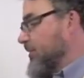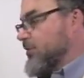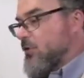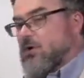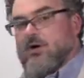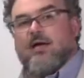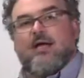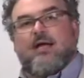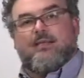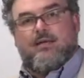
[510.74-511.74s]
the door,
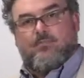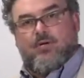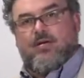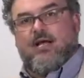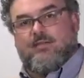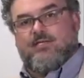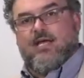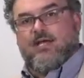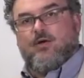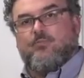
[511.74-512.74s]
and then put it on the
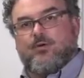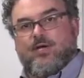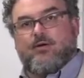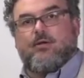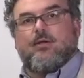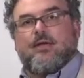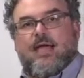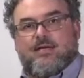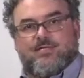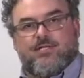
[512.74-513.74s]
take-up reel
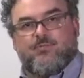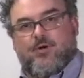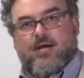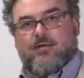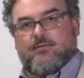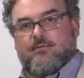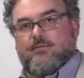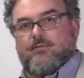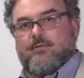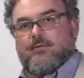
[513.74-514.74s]
as it's printing.
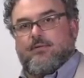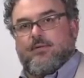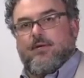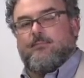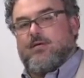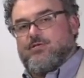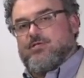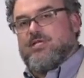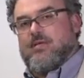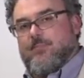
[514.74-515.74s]
But
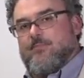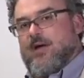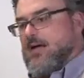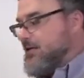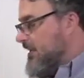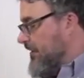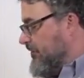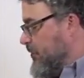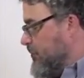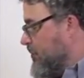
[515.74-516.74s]
just keep in mind,
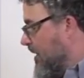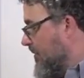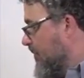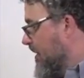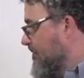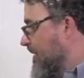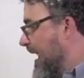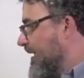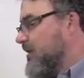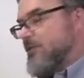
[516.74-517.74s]
if you try to print
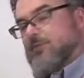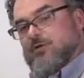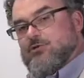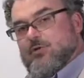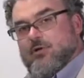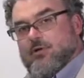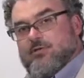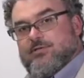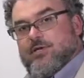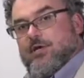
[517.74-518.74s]
back at the pinch
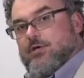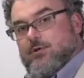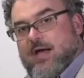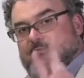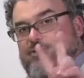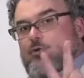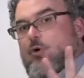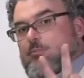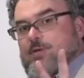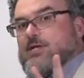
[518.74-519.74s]
rollers, you have two
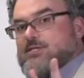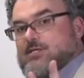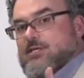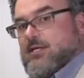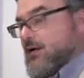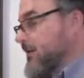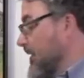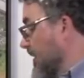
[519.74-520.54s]
openings to clear.